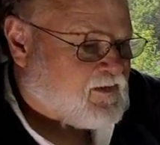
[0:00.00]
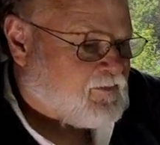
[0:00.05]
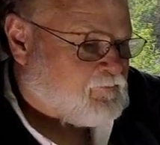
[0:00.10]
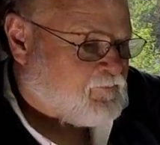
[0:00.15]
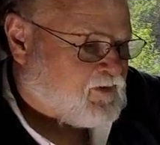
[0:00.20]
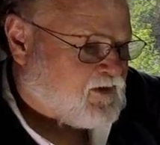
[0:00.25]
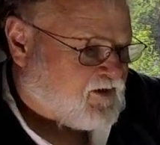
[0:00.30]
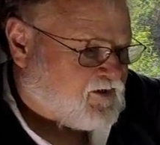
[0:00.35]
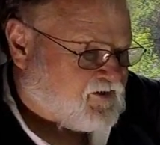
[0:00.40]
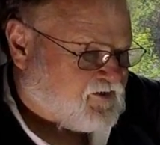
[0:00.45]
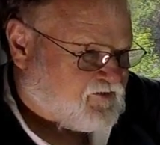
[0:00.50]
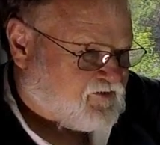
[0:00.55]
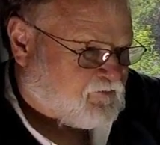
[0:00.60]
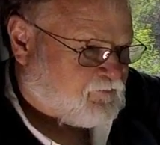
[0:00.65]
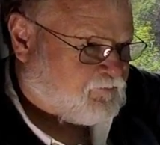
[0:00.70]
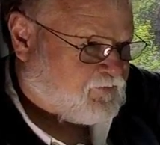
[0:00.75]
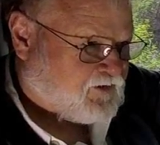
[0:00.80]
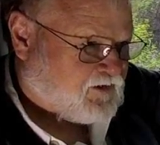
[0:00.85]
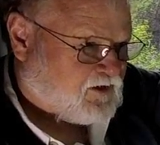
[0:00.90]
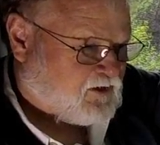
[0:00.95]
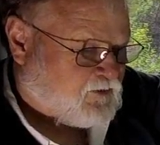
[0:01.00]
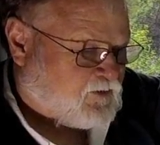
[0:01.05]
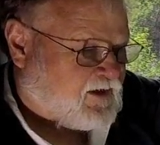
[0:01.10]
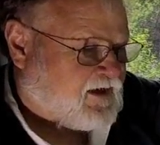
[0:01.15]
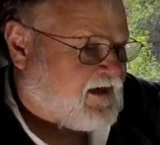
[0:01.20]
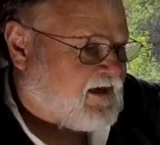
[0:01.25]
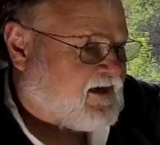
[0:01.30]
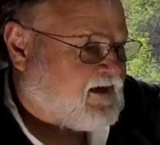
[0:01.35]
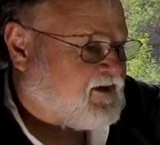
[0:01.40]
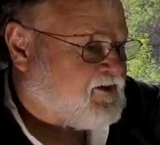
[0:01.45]
millions of
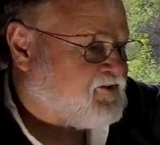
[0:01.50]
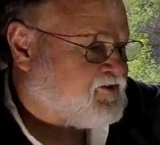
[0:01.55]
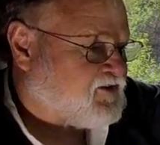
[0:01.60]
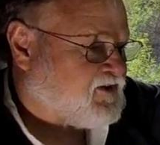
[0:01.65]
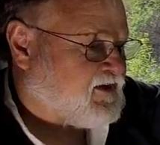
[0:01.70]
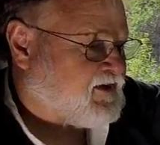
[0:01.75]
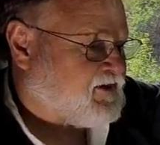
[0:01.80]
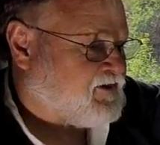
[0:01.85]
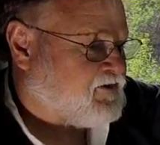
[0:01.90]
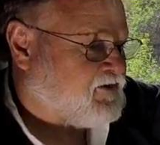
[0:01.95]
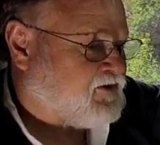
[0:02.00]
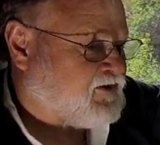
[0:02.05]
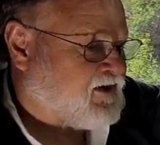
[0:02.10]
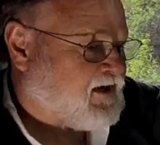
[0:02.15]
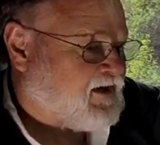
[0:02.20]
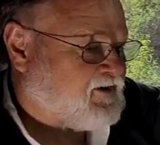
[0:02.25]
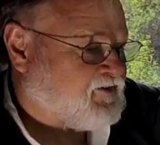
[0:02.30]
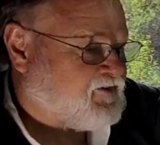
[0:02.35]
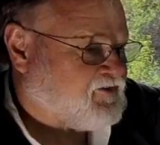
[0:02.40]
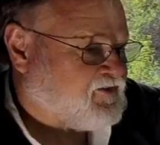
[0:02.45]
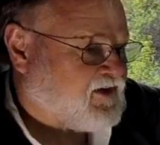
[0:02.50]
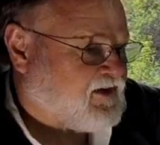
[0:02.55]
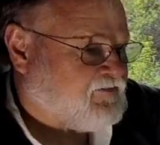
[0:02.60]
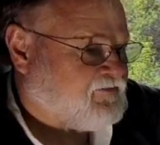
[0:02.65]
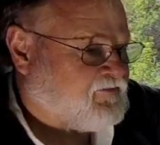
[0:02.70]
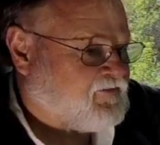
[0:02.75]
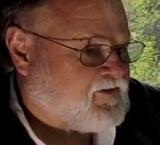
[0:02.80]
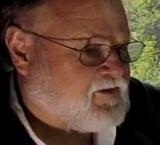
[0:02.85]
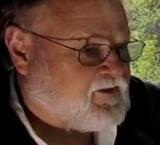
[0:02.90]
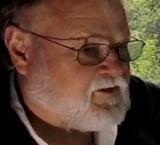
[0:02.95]
POIs and all kinds of
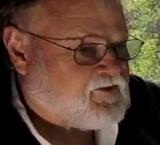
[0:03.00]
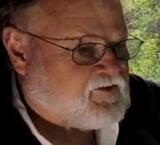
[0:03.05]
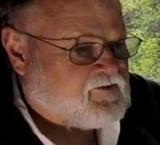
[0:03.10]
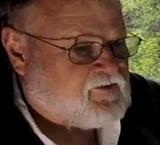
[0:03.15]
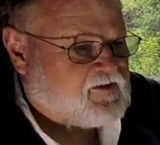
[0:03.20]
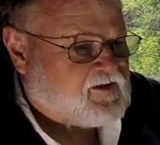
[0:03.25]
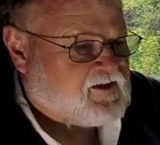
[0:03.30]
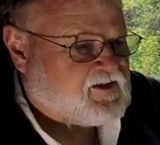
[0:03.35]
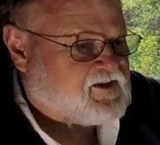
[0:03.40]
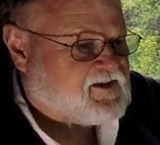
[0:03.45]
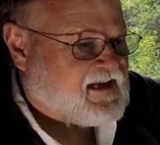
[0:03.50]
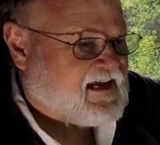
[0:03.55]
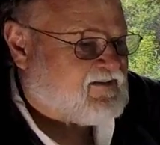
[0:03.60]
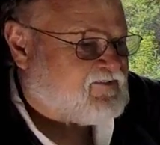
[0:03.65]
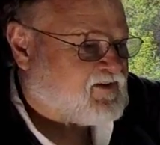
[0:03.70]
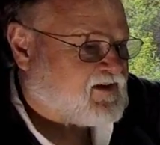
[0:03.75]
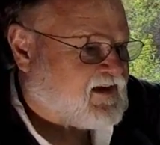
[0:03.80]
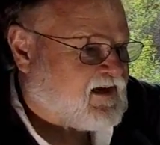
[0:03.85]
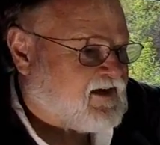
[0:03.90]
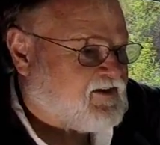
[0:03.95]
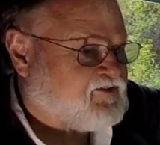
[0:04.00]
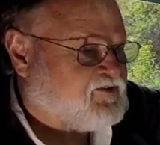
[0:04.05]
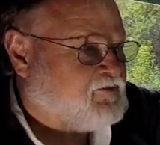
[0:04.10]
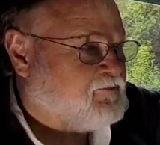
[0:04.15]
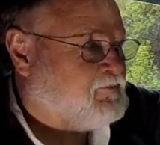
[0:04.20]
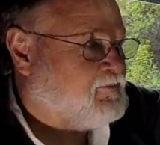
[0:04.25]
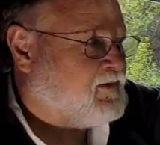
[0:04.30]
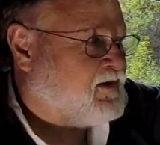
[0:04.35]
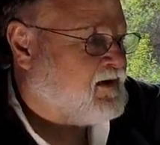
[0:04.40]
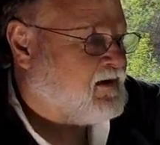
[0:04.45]
stuff, and it navigates
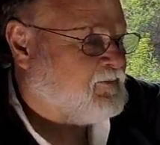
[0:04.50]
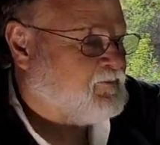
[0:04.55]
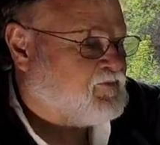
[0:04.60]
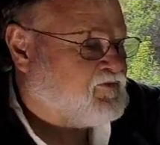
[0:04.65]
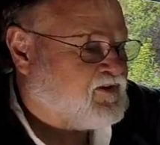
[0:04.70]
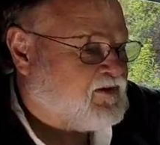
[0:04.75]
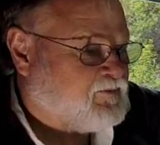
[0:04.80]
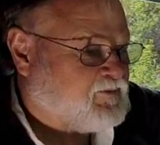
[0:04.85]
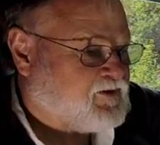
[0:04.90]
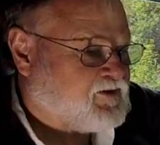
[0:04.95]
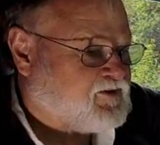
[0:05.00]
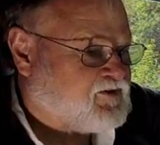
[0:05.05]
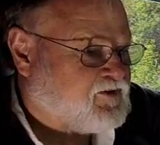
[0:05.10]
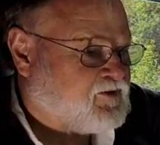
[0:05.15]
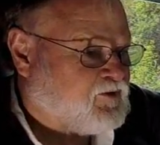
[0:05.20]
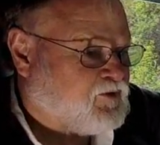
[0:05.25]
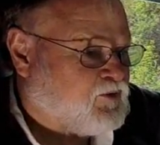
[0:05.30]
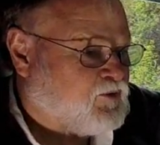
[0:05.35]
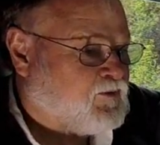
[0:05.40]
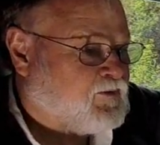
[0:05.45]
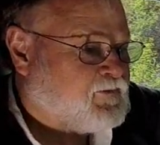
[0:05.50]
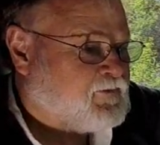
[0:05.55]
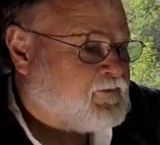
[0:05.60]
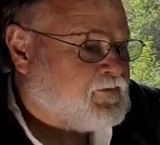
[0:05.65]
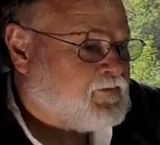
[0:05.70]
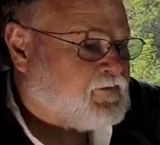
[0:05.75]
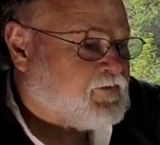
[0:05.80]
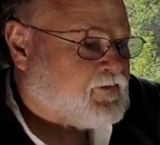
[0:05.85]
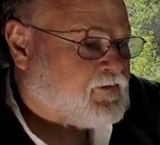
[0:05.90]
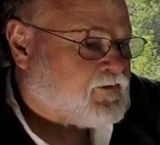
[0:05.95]
similar to
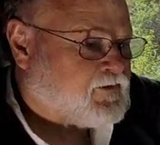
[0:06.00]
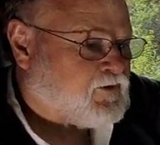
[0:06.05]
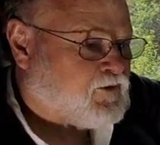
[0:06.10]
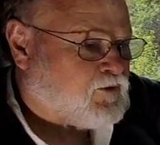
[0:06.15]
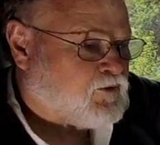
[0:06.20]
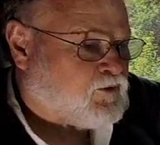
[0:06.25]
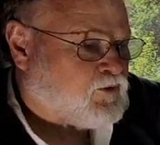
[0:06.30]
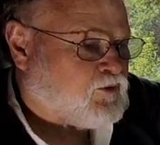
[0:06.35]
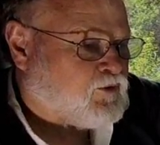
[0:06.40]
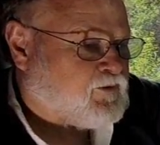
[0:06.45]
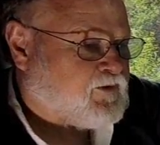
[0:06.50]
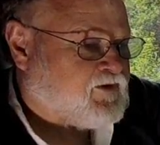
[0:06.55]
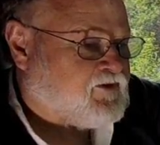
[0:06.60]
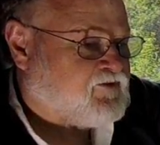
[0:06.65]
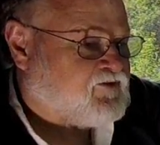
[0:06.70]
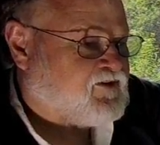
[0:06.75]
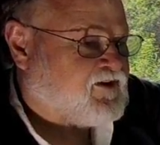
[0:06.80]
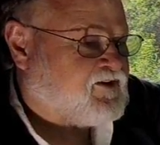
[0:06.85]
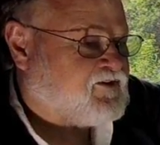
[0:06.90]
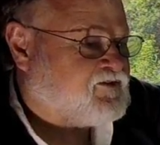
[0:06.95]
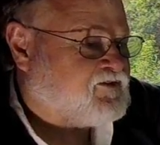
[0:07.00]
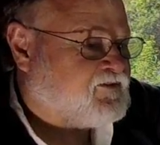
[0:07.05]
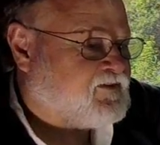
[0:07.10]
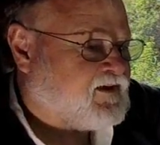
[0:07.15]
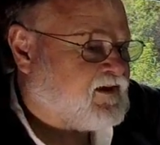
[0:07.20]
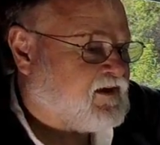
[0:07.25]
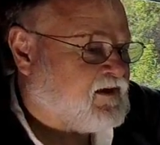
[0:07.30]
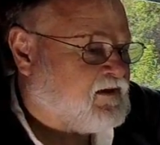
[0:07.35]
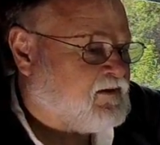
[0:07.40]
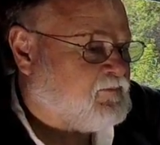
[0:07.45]
Google is just
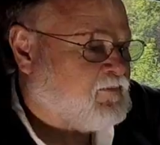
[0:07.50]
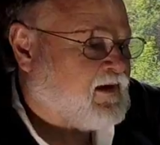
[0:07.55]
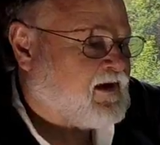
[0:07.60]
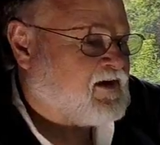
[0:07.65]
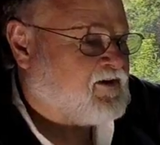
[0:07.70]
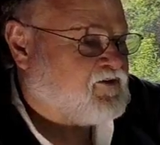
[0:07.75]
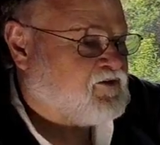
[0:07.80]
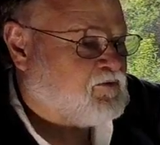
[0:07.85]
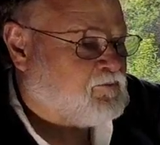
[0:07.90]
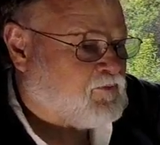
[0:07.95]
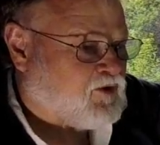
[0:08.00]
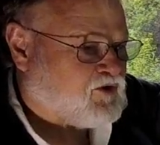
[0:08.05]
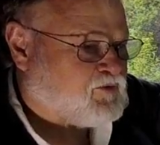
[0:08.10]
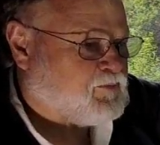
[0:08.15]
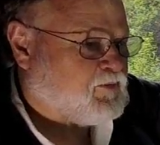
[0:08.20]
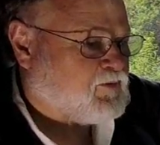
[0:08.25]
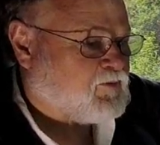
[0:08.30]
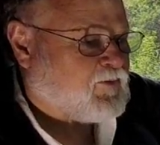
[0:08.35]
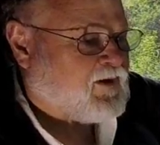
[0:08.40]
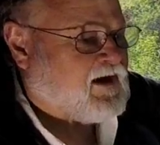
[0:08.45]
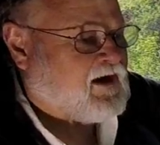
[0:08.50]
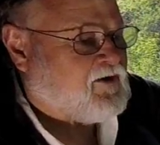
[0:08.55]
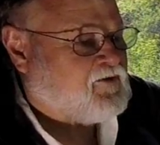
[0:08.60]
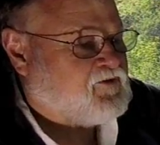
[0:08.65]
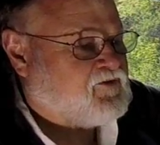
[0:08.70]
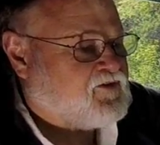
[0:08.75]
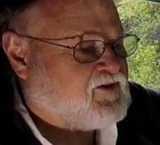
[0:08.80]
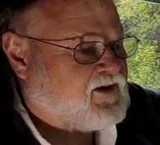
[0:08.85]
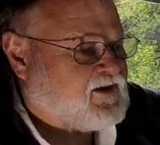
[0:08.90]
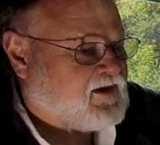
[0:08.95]
I could do multiple
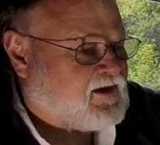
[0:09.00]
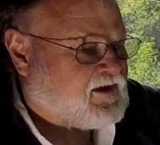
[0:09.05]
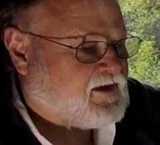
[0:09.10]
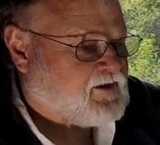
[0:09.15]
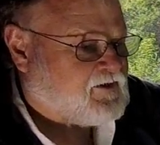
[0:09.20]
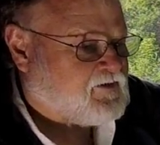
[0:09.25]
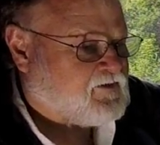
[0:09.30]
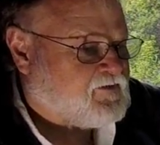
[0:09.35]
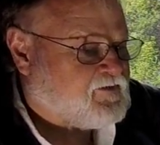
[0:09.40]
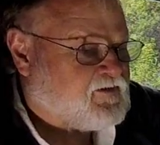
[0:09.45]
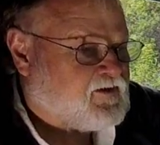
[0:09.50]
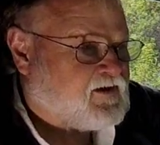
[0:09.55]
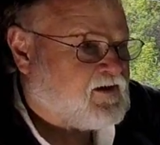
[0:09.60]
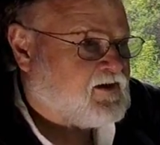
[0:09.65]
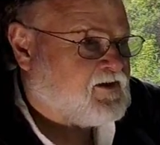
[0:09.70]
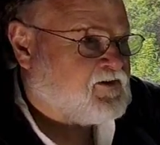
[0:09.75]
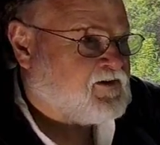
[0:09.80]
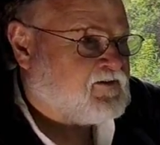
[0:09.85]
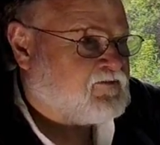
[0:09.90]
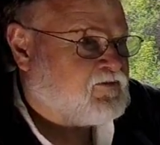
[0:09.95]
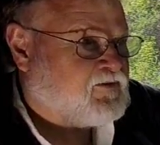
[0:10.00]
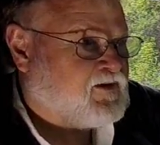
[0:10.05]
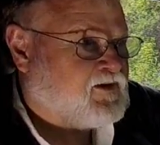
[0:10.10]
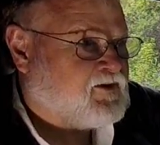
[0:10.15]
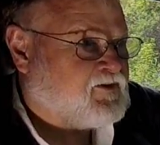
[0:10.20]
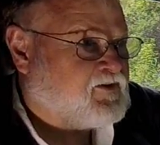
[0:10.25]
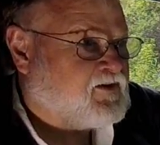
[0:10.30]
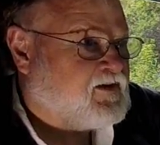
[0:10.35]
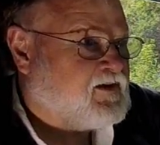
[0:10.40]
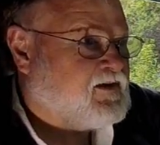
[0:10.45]
routes and
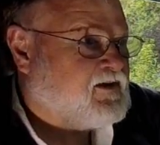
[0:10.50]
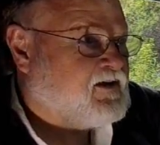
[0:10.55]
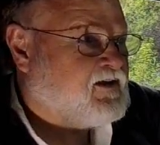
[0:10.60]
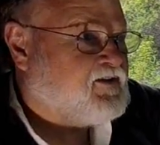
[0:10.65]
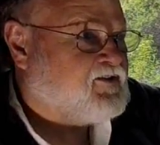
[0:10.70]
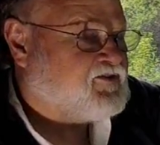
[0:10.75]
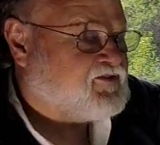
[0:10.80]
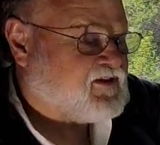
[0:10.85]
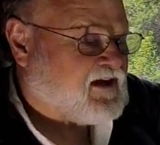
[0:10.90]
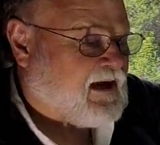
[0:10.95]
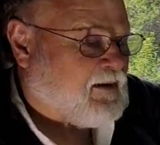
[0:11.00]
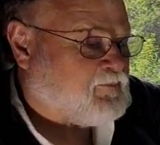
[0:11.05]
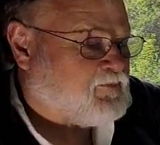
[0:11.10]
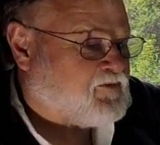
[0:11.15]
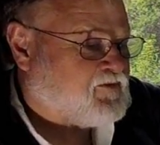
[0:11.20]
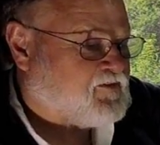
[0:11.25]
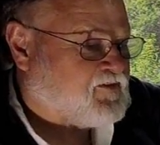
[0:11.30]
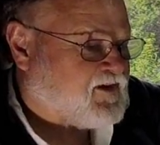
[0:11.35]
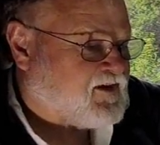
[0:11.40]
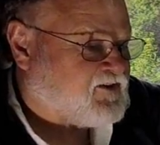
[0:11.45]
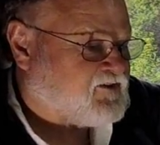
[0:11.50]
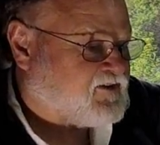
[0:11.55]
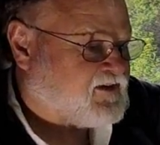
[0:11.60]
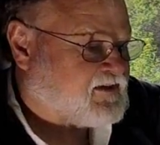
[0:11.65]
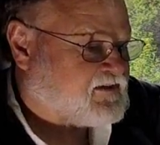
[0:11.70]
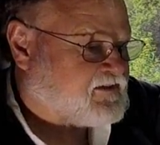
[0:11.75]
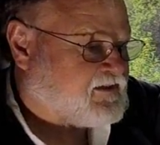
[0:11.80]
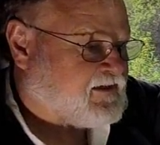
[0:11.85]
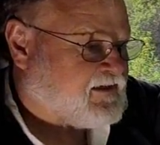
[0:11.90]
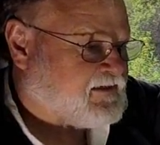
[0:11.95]
different stops and things
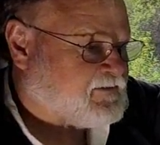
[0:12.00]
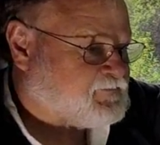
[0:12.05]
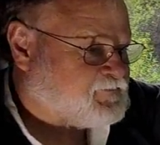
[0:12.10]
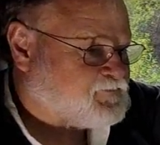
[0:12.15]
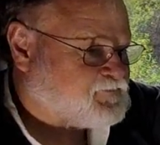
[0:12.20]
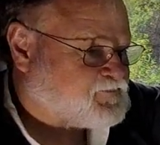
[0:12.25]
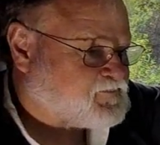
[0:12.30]
like that.